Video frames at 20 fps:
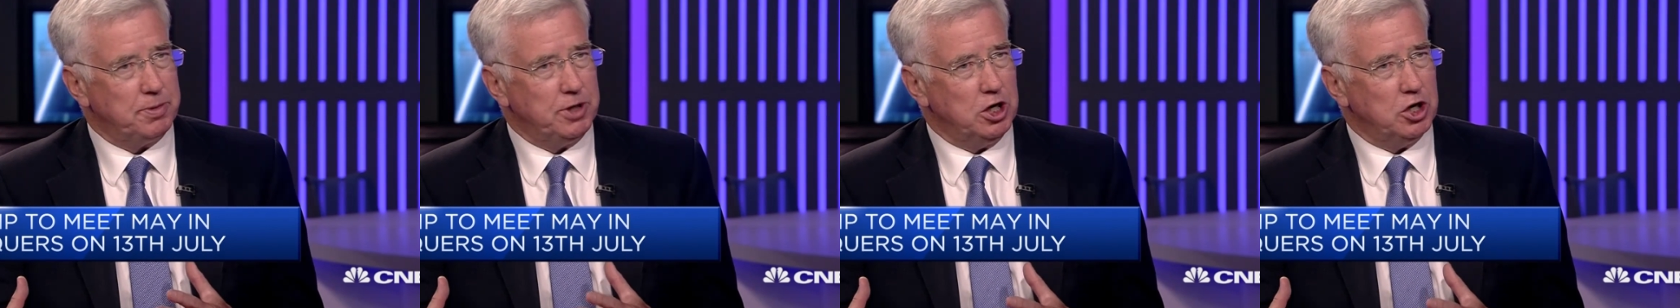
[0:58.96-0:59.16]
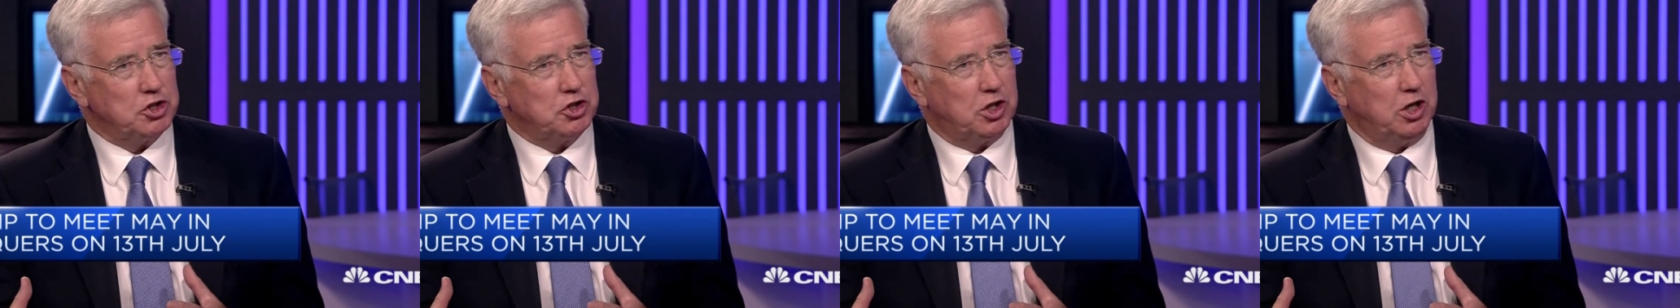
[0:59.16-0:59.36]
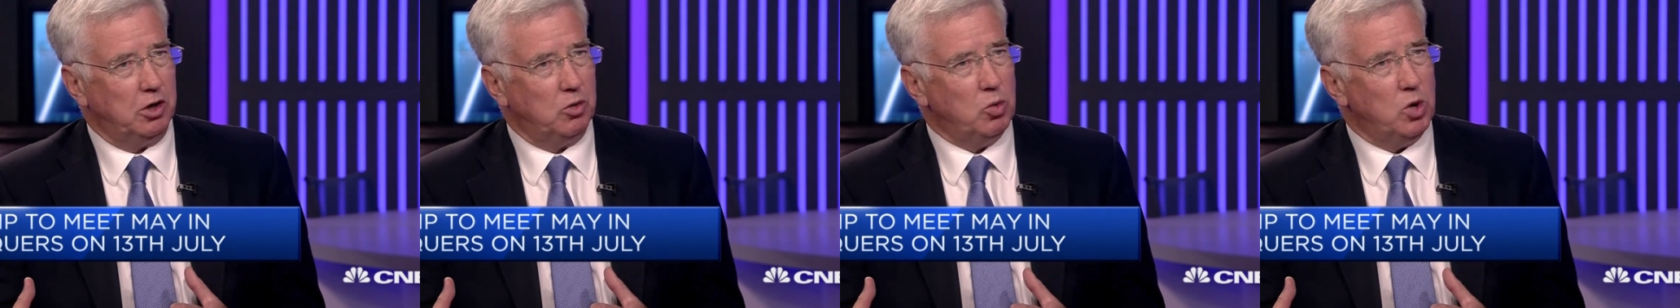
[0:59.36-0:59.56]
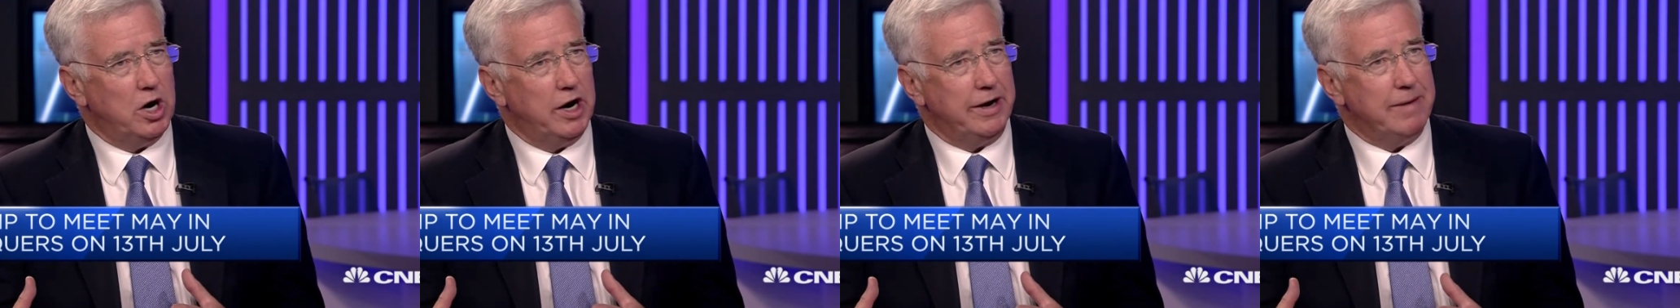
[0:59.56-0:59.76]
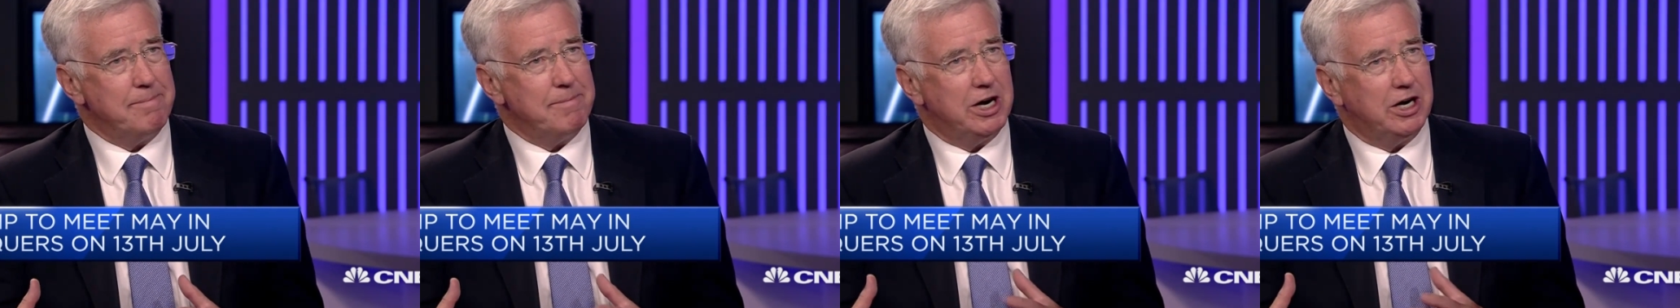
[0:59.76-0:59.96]
to be asking
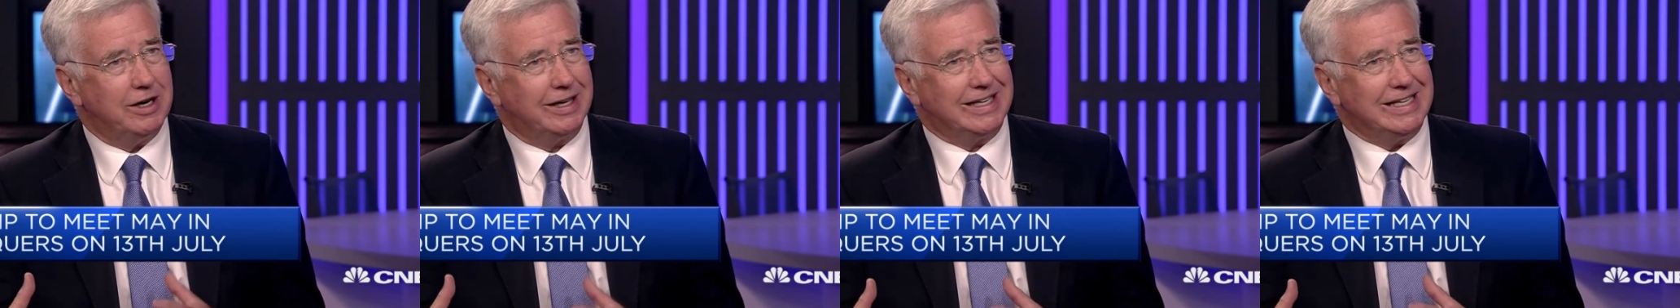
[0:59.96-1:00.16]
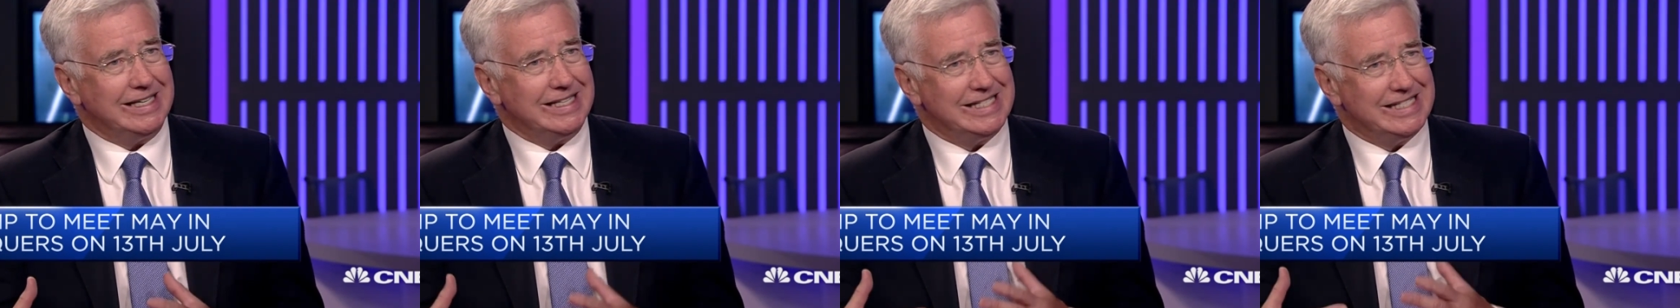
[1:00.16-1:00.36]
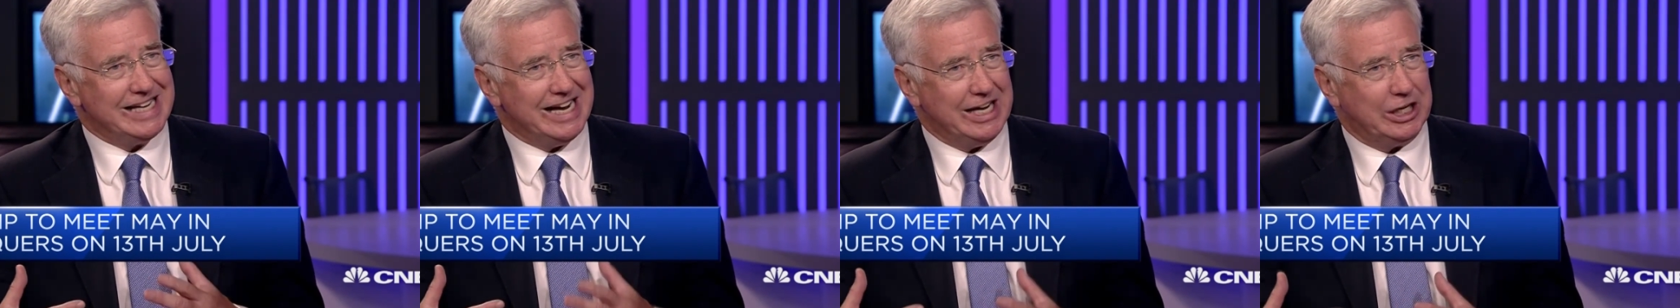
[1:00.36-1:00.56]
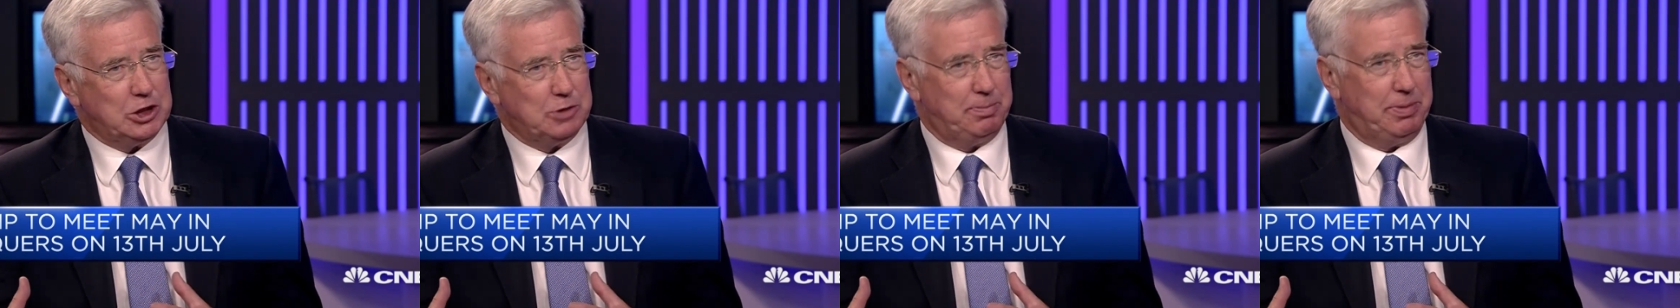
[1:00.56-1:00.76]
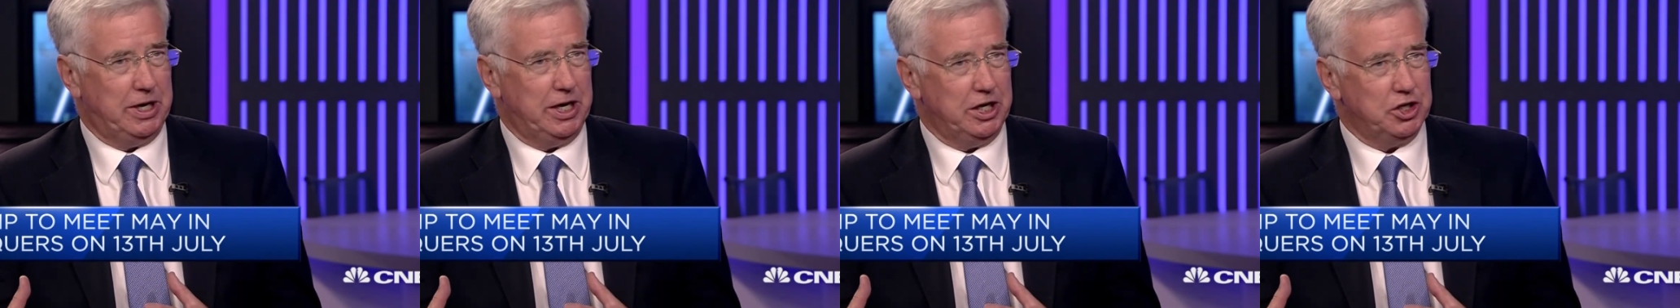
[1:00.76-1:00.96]
why American
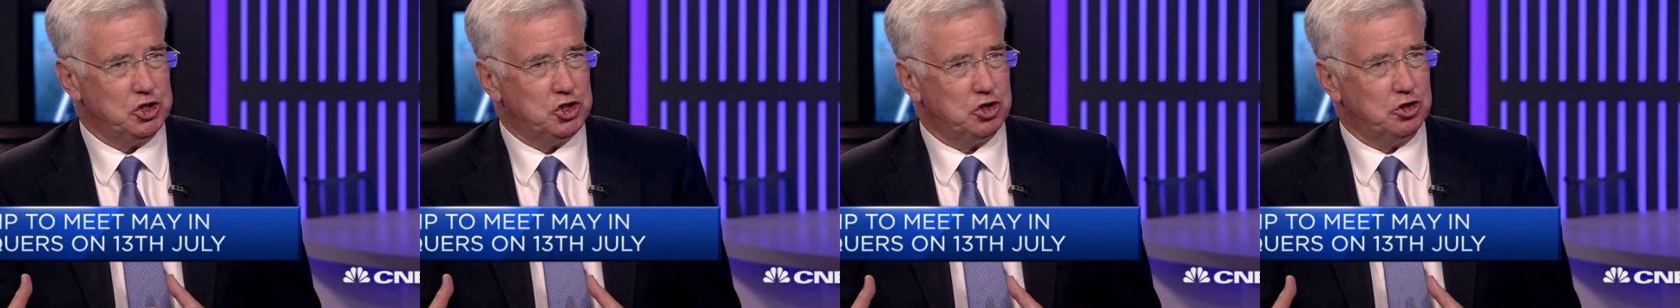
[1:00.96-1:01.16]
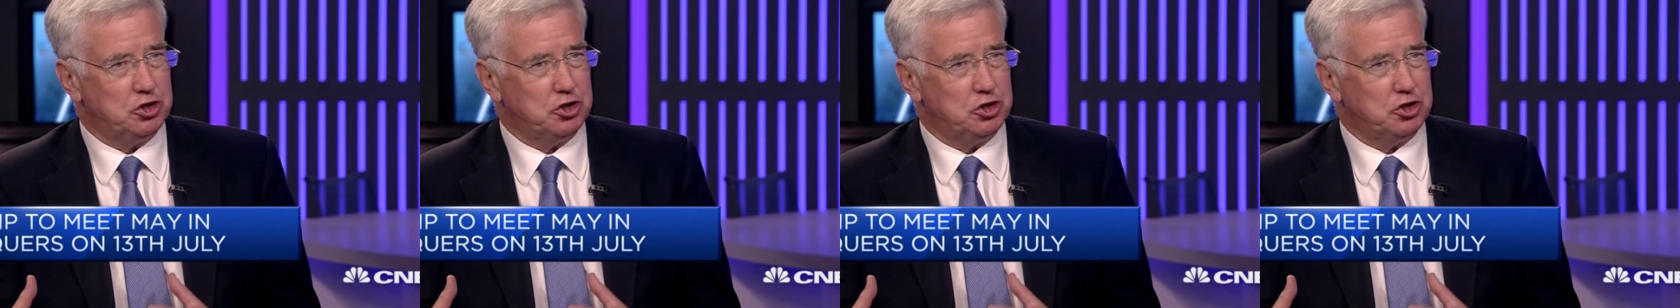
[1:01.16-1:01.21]
taxpayers